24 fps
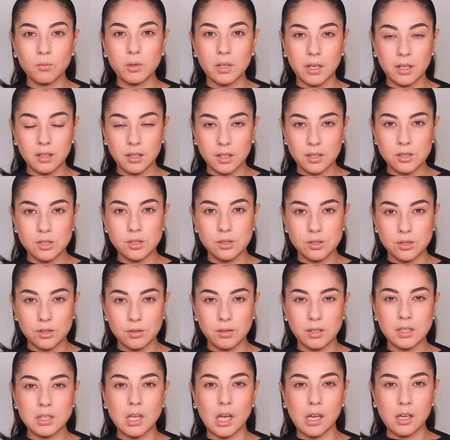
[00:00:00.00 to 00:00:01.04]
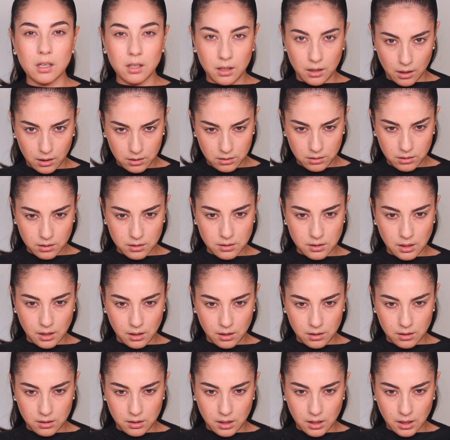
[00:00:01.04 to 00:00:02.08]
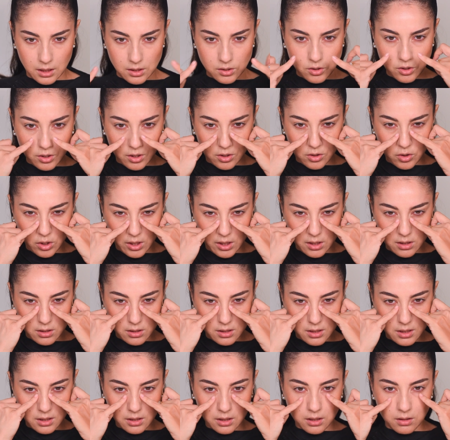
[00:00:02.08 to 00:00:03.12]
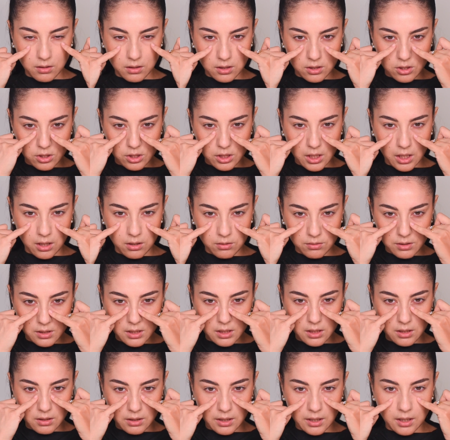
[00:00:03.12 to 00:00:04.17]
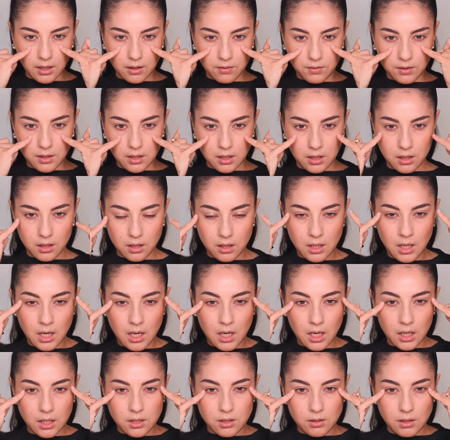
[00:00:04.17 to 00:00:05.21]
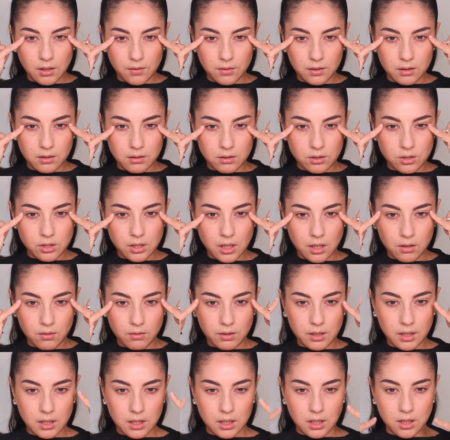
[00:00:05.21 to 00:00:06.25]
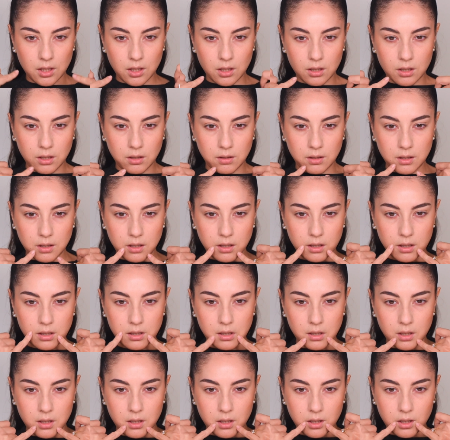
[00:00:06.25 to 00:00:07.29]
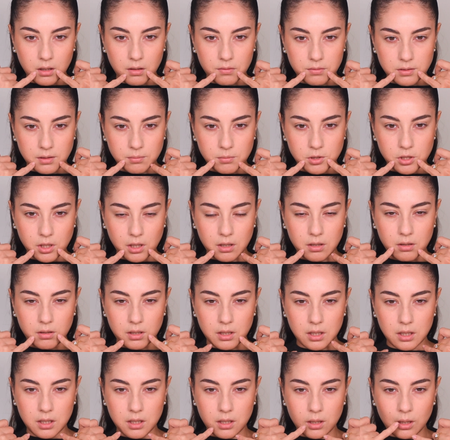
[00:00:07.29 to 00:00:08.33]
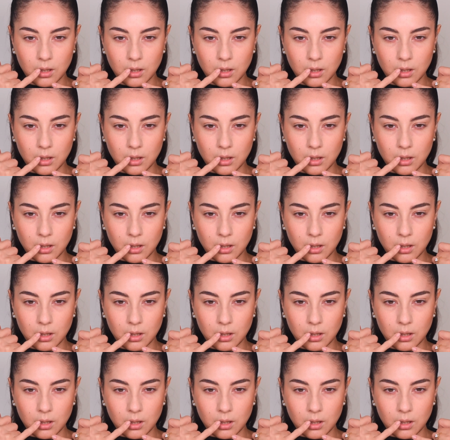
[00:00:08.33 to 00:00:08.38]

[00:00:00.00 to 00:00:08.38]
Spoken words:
I like to do is I look down and I try and see like the shadows here. I have here. I do have a little shadow here going on. I have some shadow here.